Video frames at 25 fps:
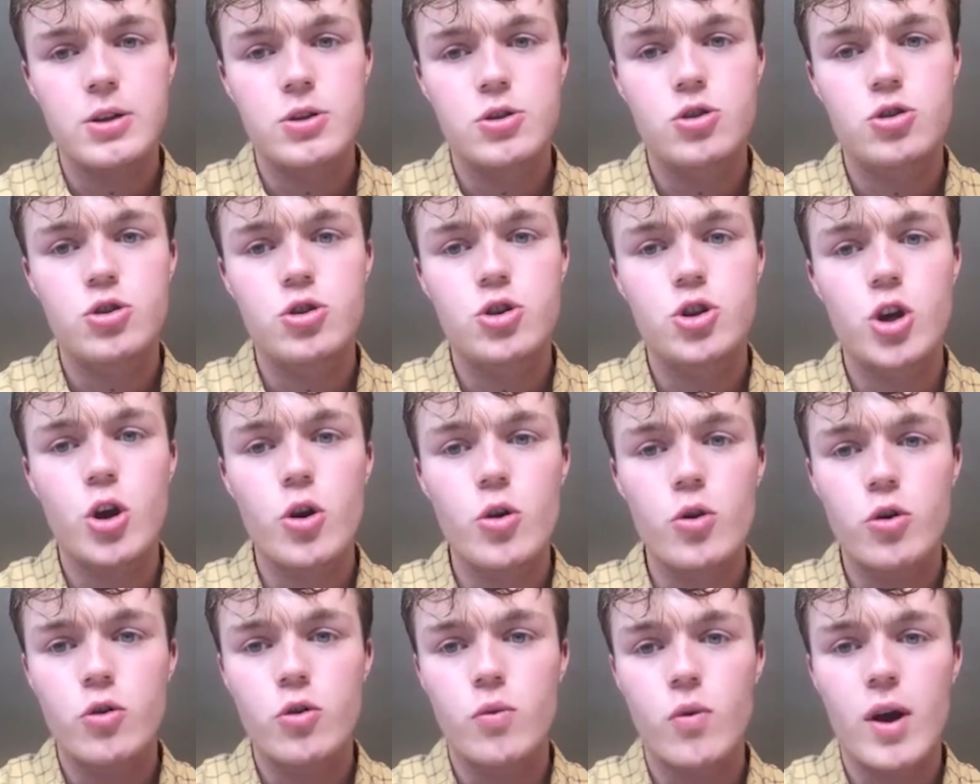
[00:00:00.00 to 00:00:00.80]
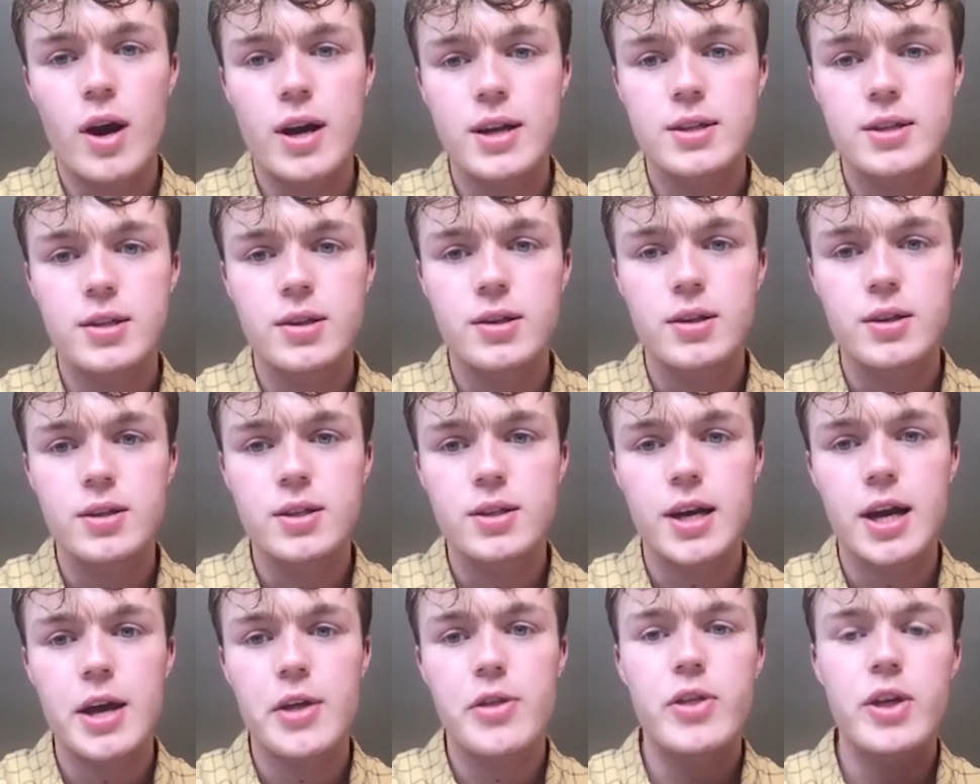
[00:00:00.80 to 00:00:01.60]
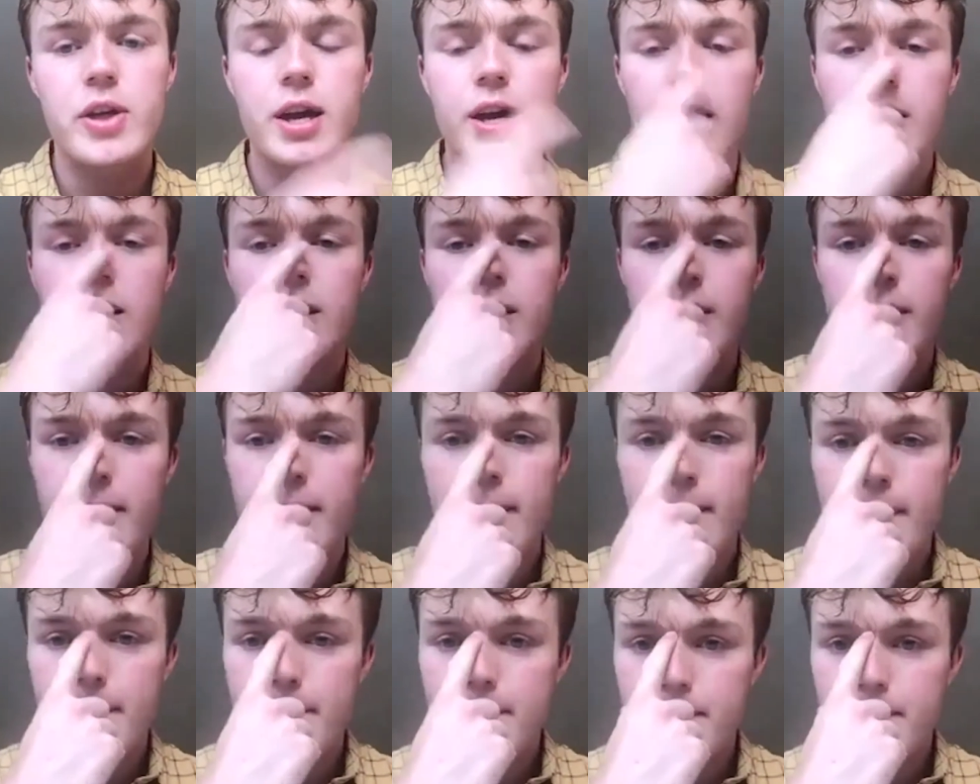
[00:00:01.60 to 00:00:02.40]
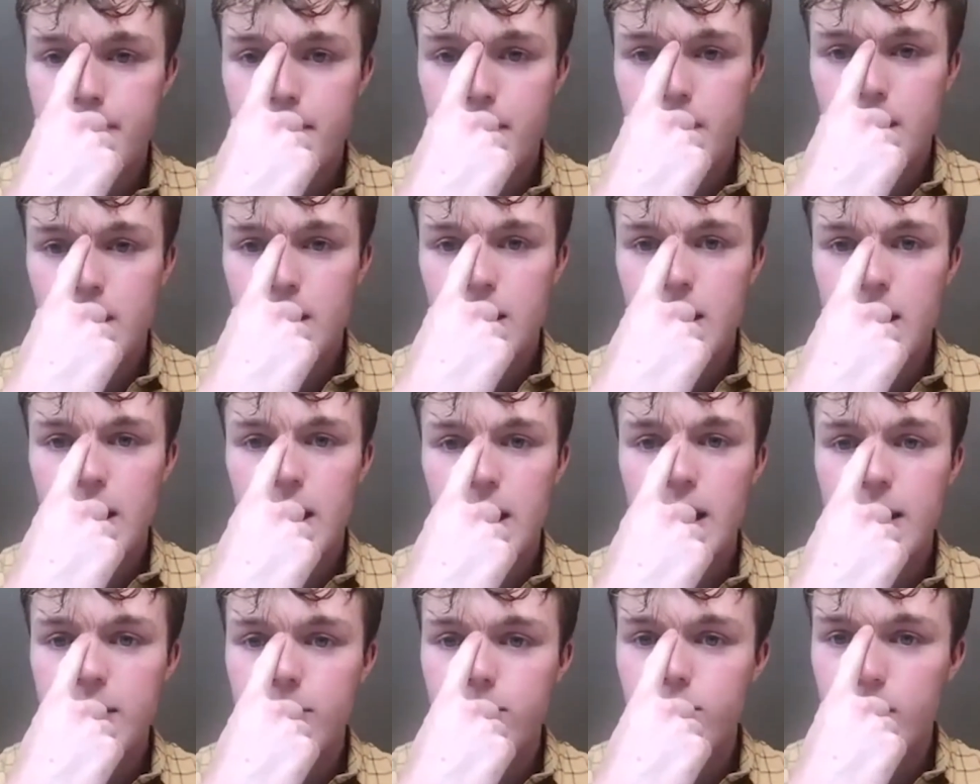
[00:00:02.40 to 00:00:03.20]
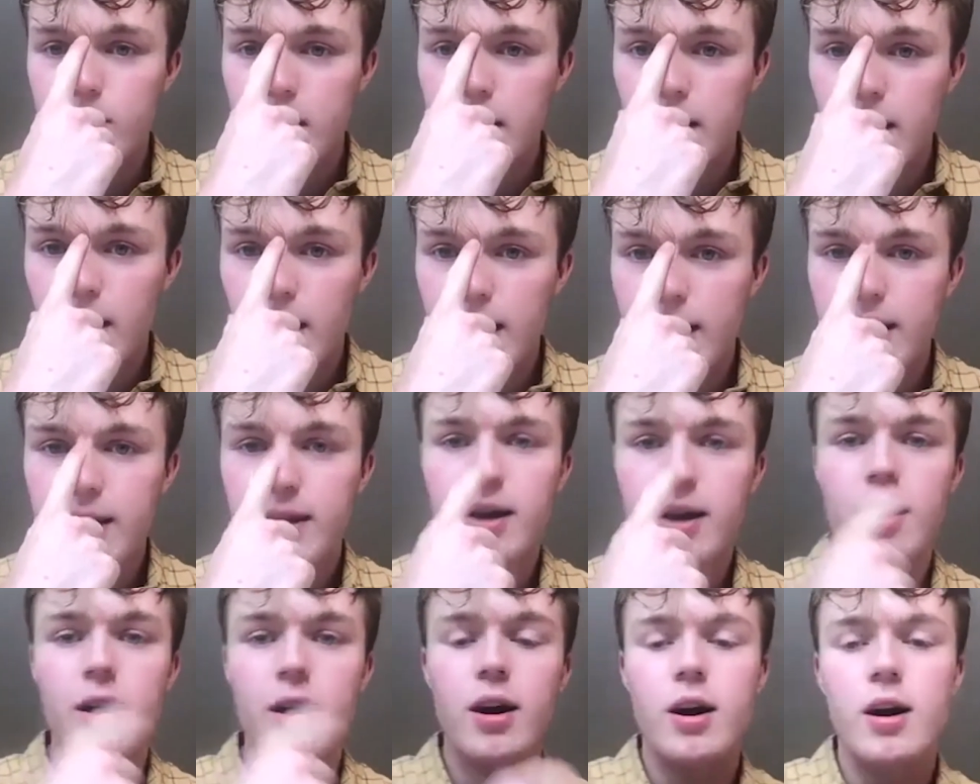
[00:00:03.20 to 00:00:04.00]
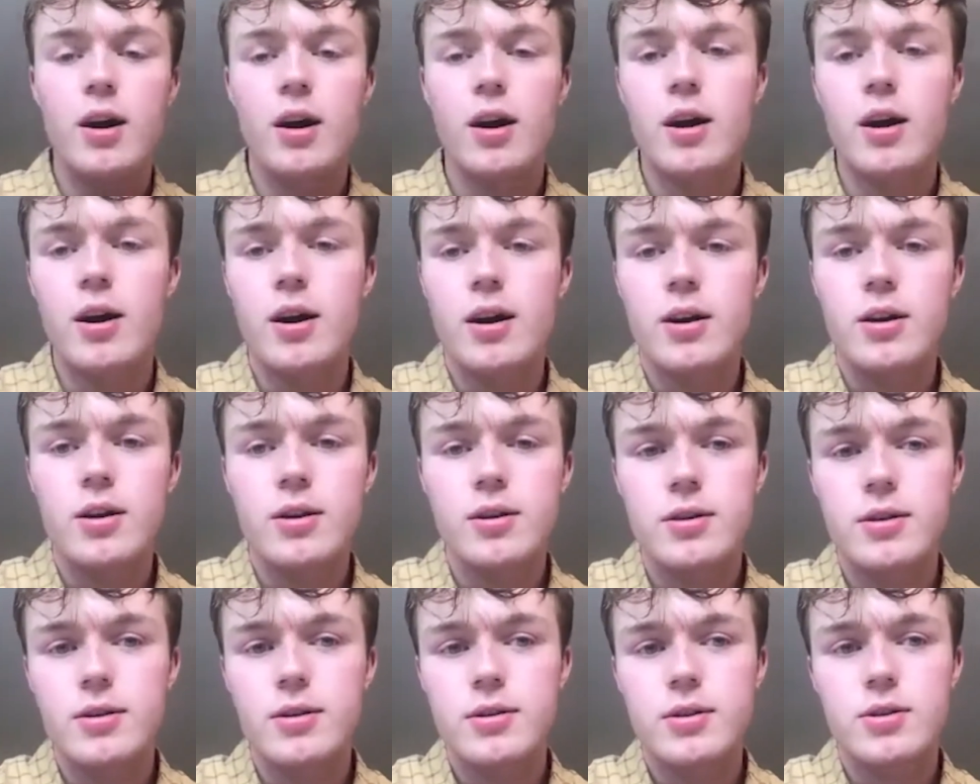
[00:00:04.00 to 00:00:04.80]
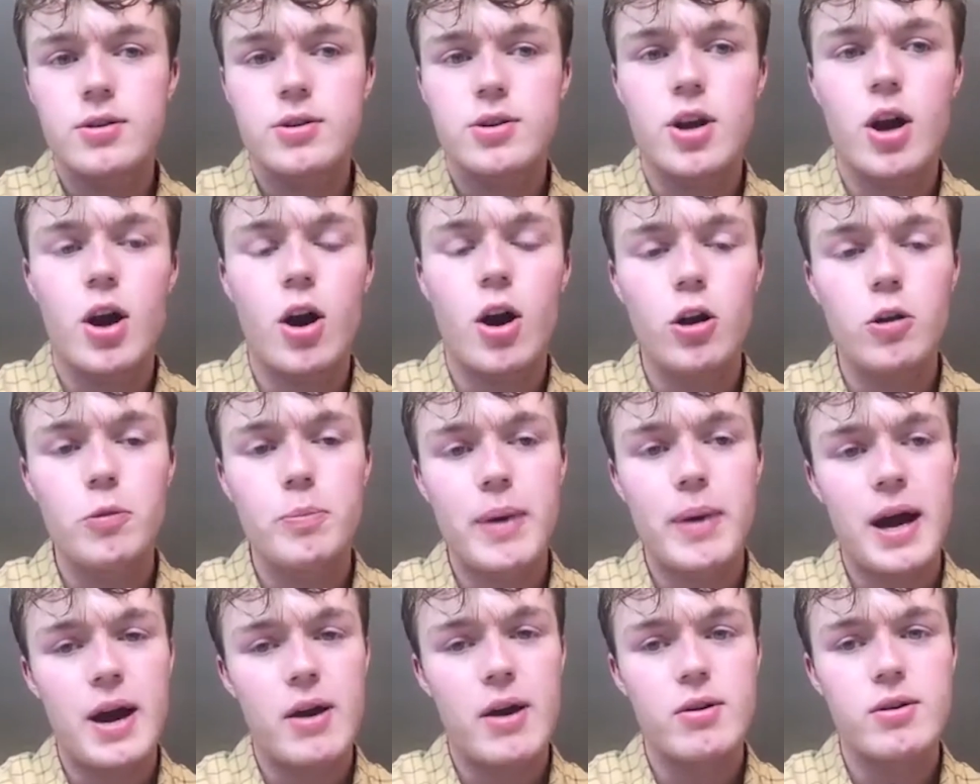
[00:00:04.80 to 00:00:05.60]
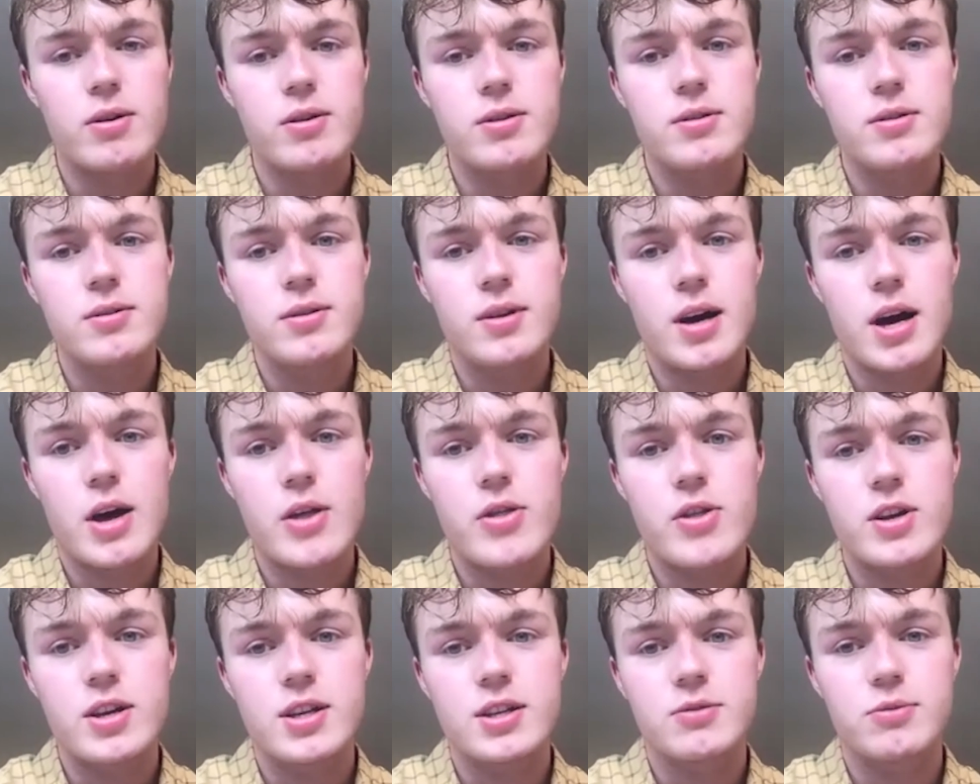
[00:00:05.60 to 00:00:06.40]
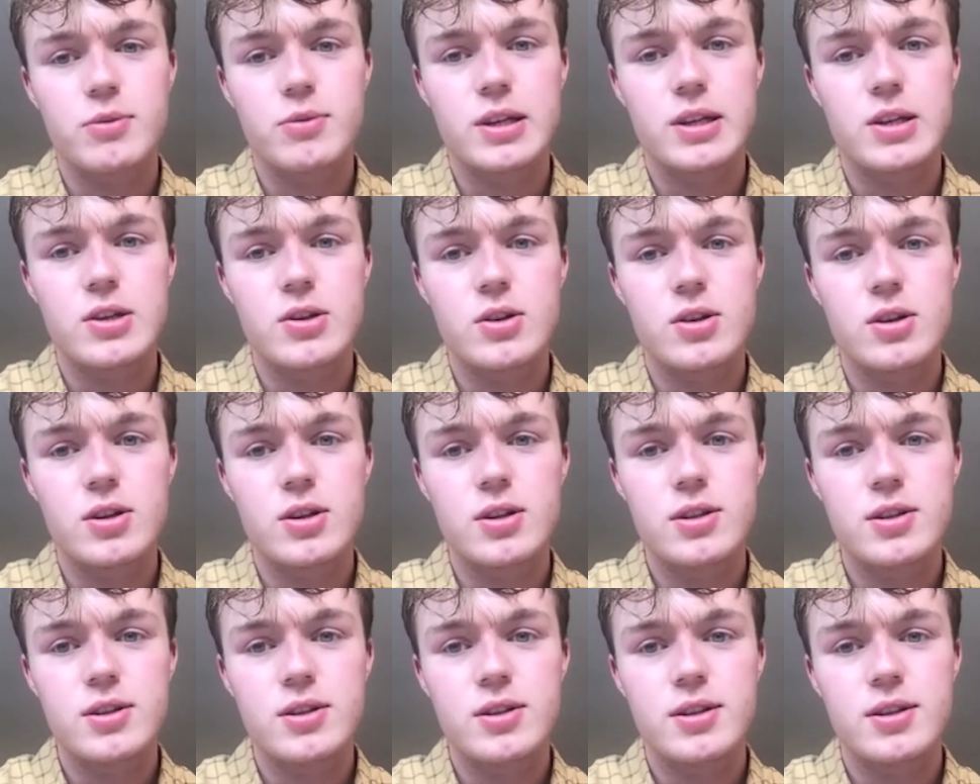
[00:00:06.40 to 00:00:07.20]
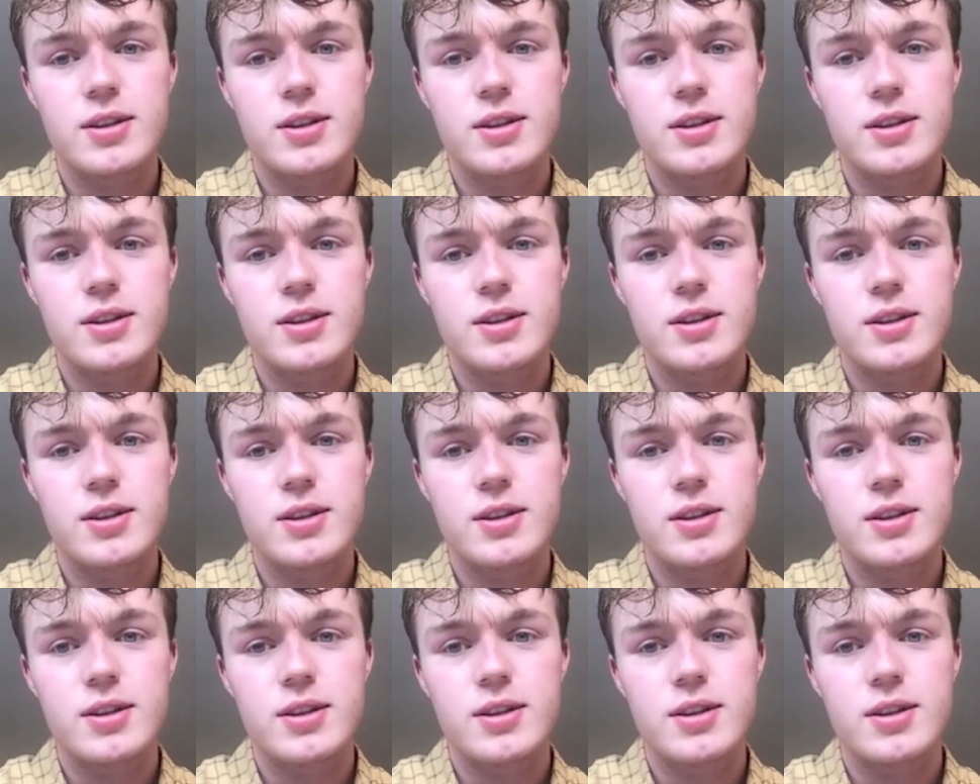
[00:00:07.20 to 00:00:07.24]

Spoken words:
Joke writers, I think I really like Carl Barron, I think is really good.